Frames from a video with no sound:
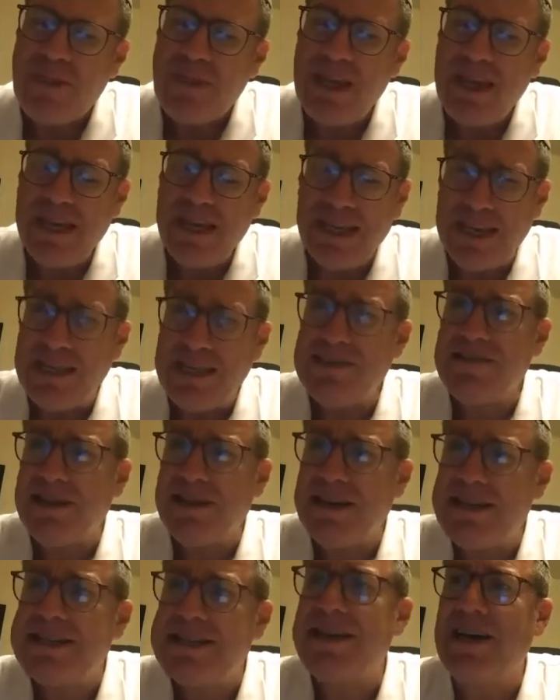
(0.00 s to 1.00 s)
In Israel
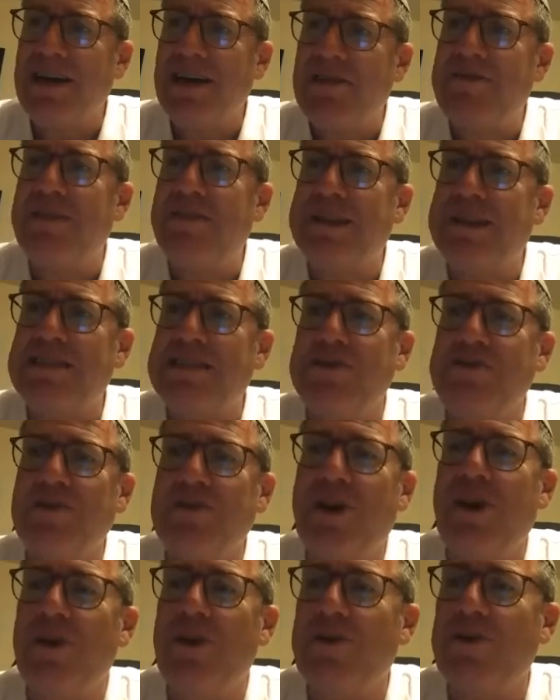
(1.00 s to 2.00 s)
itself, as you
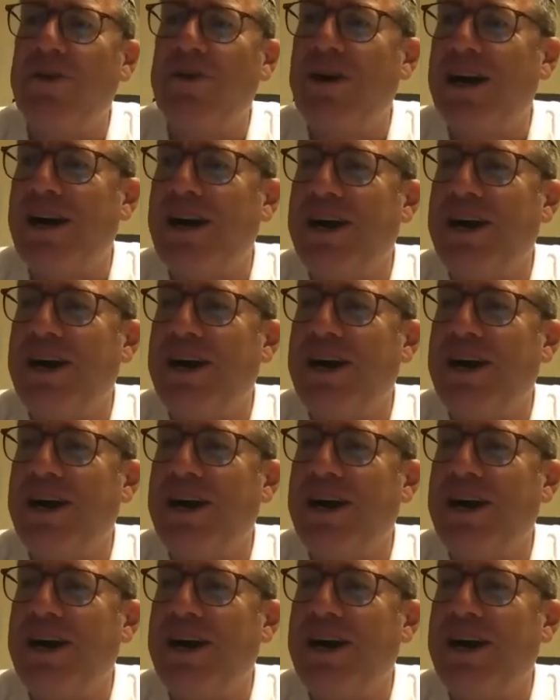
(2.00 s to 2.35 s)
know,